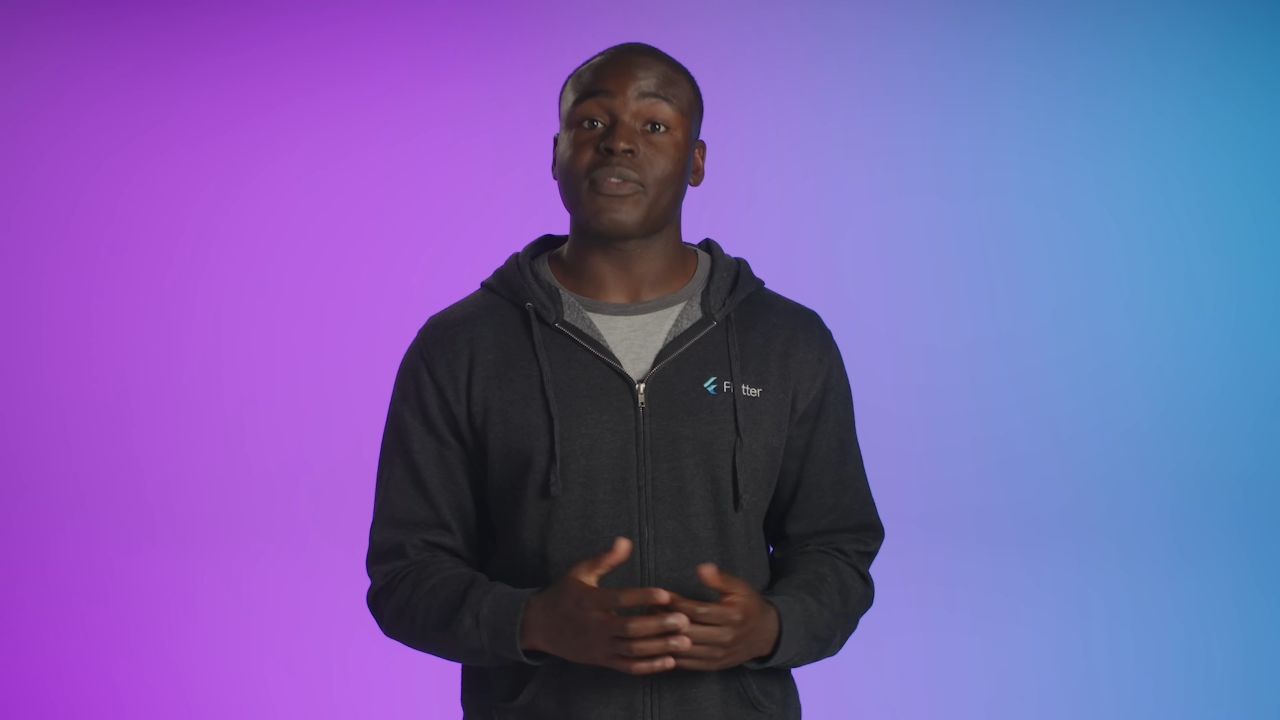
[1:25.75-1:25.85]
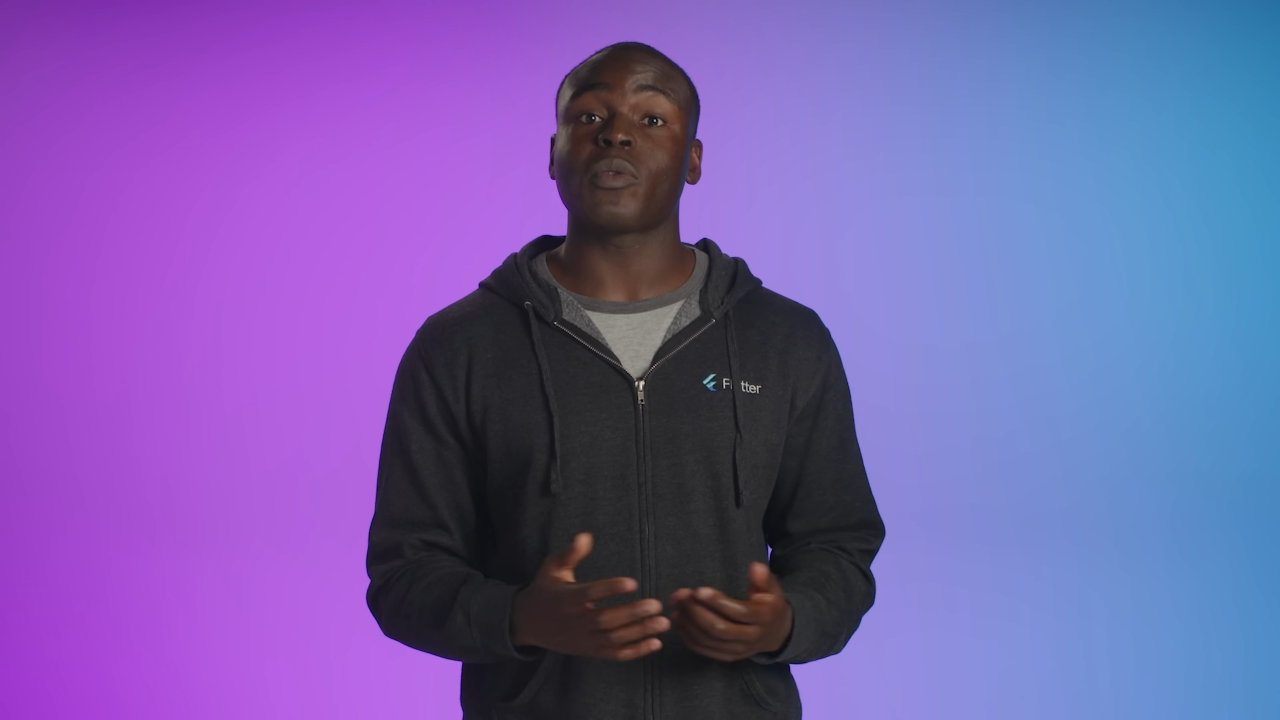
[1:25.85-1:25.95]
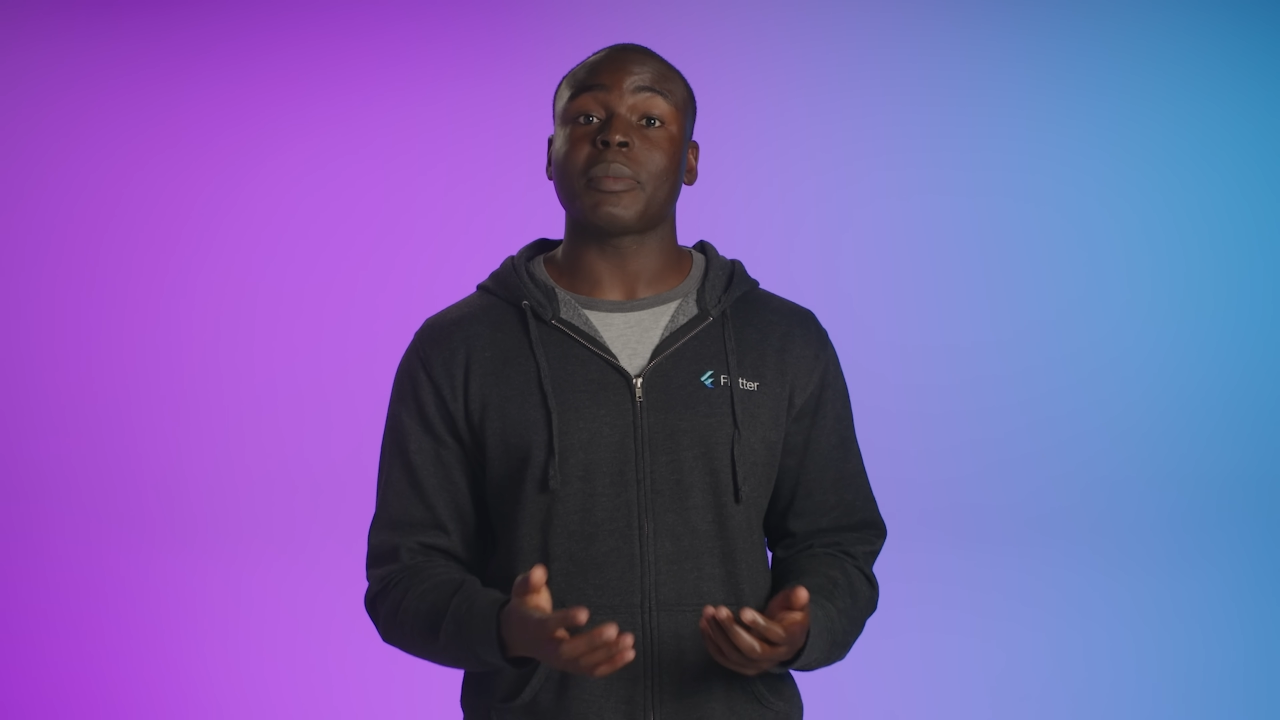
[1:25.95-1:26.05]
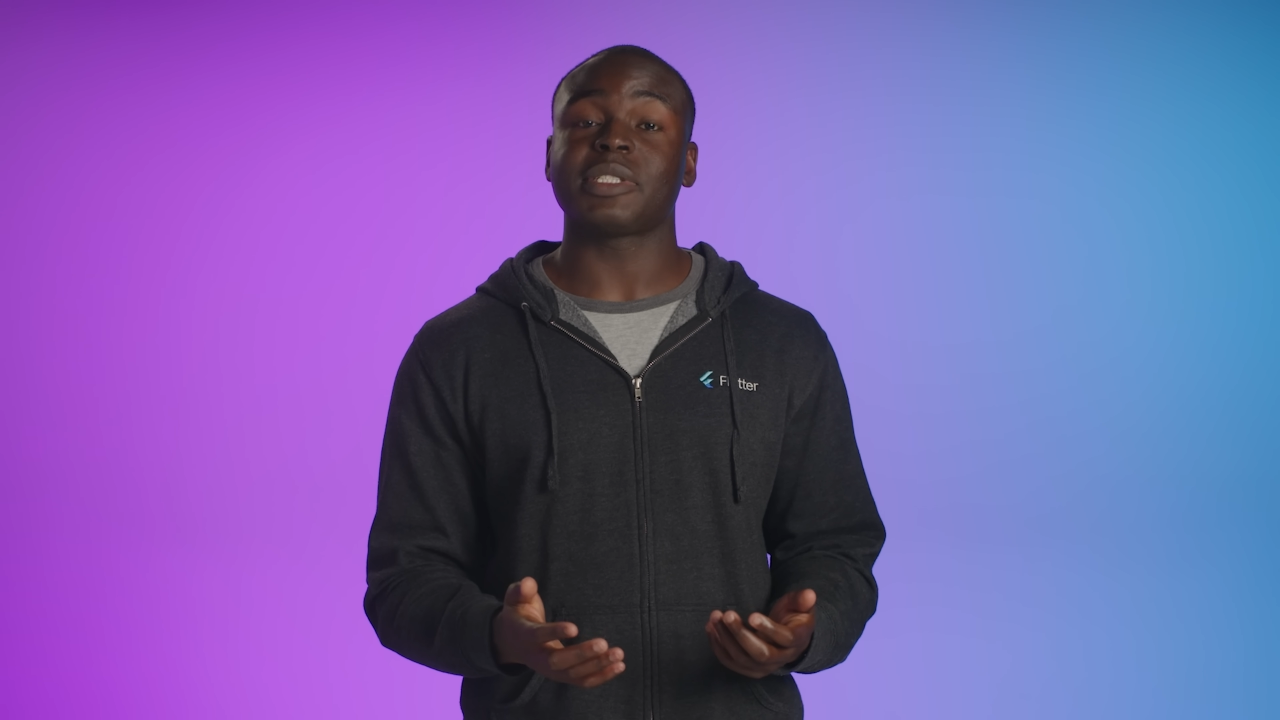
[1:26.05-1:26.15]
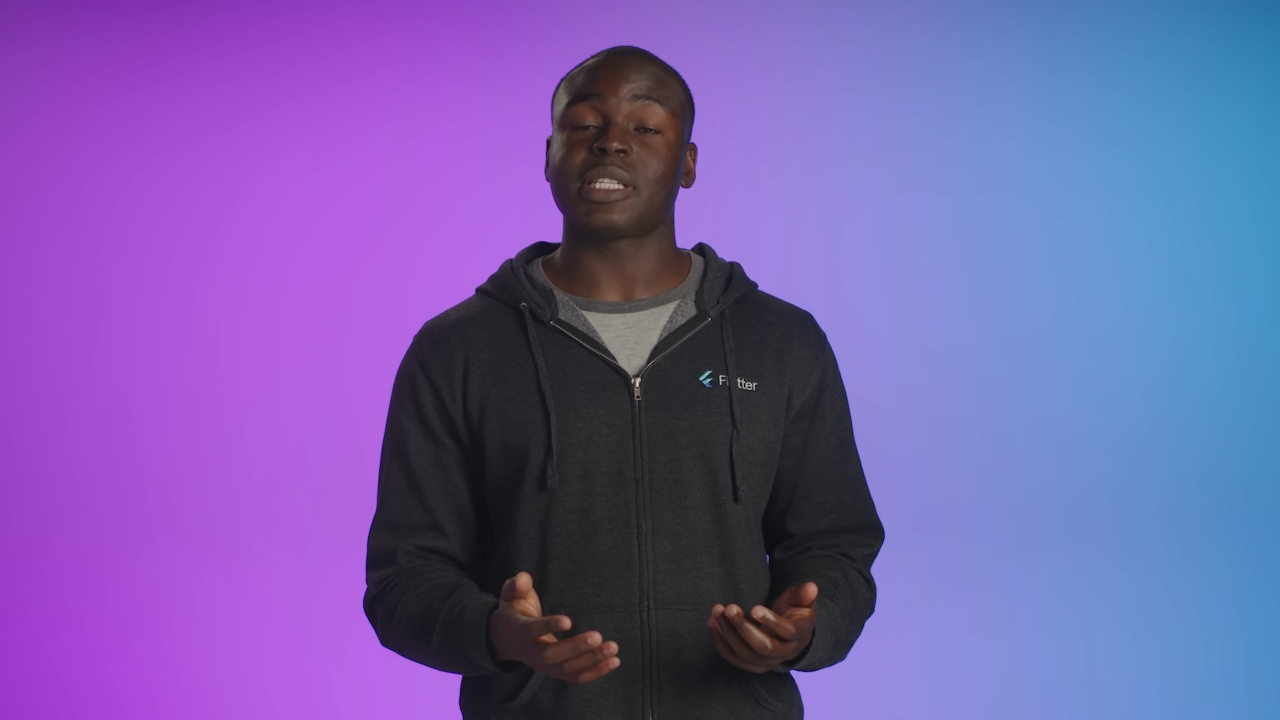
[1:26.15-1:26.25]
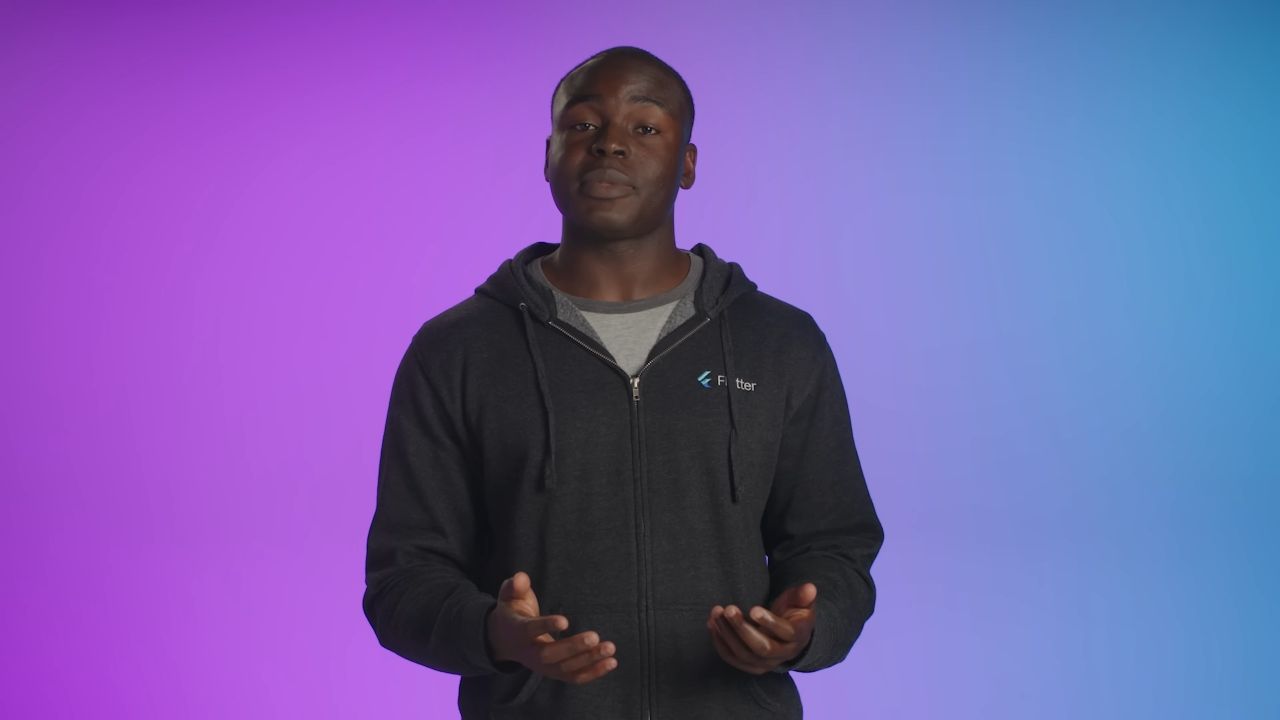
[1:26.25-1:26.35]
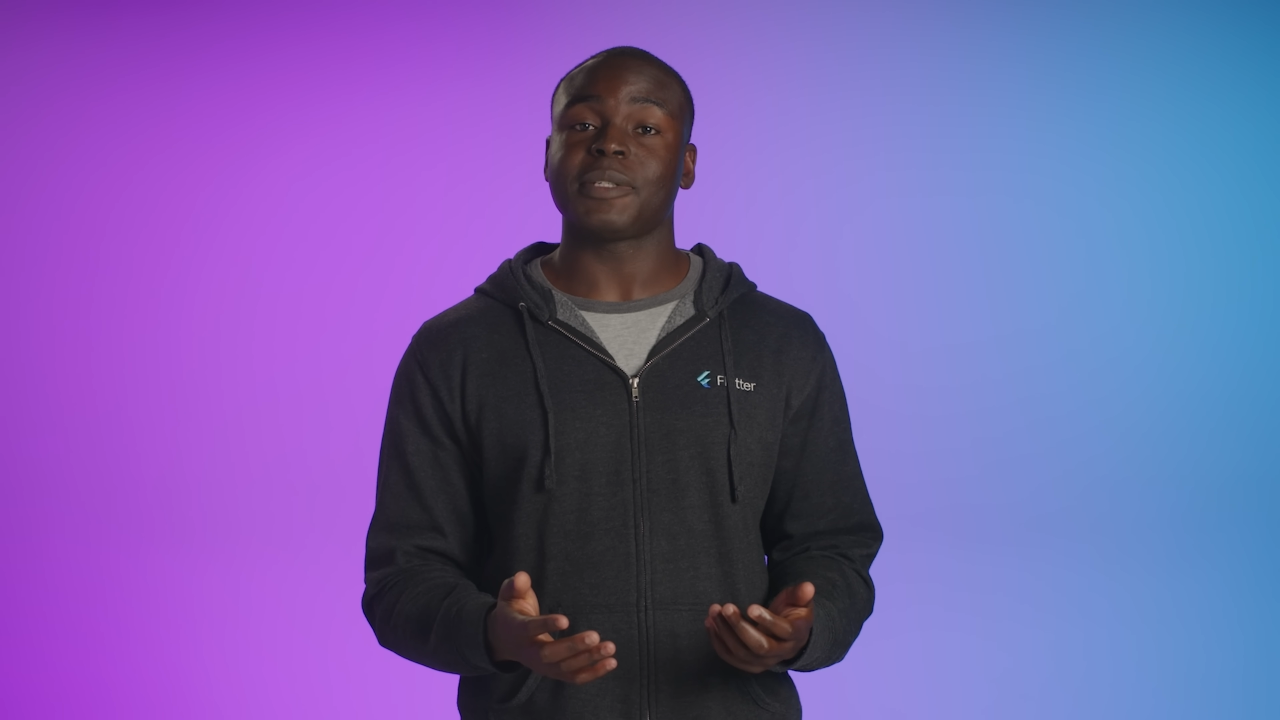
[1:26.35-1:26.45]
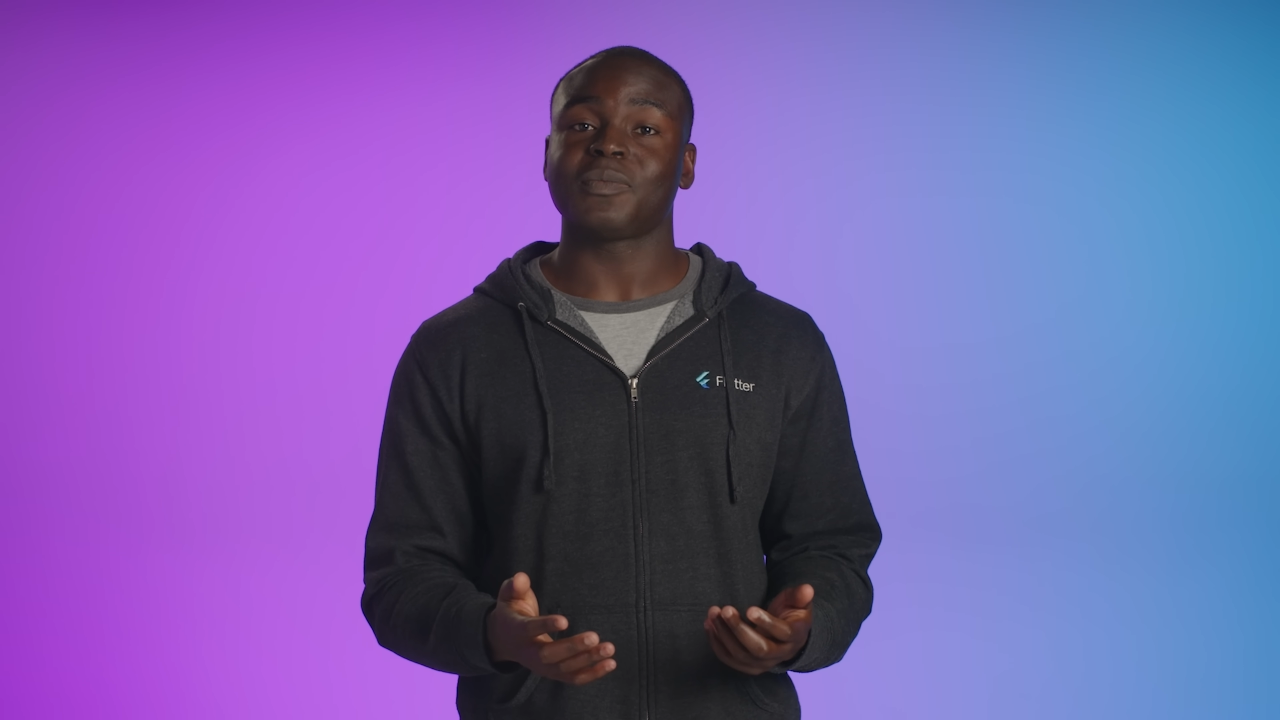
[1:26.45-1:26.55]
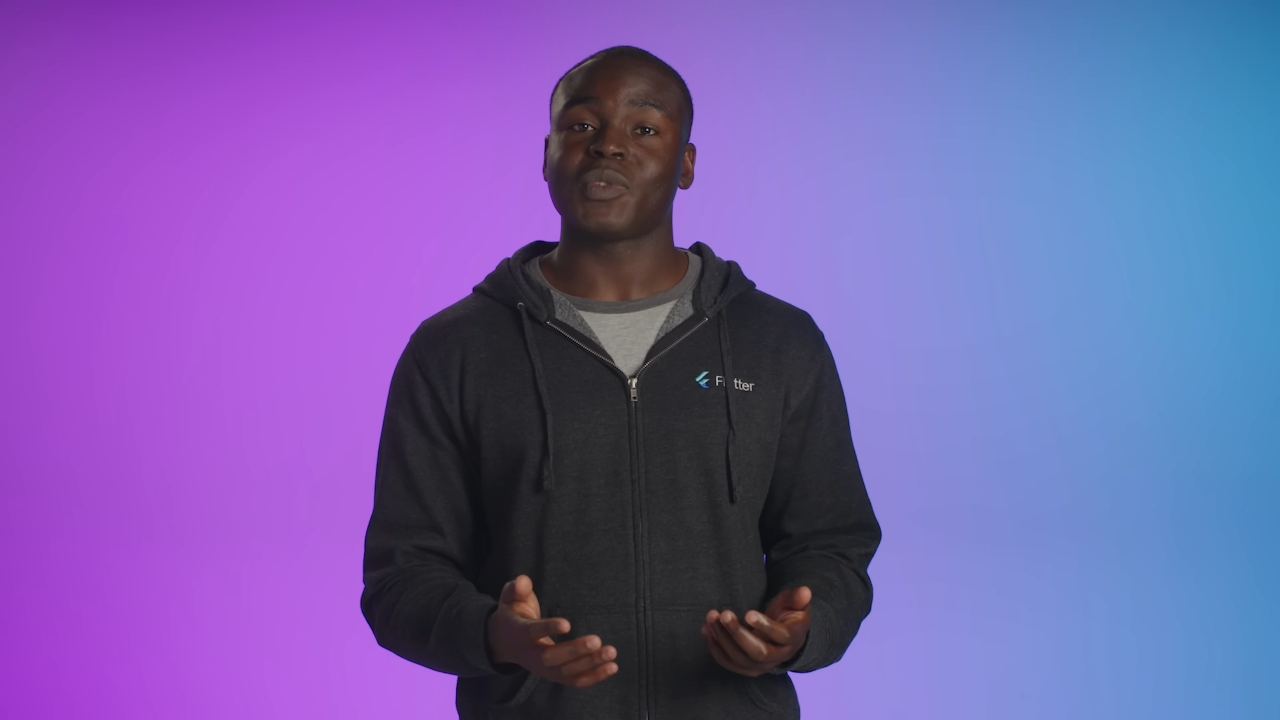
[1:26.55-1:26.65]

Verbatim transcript: for WebAssembly,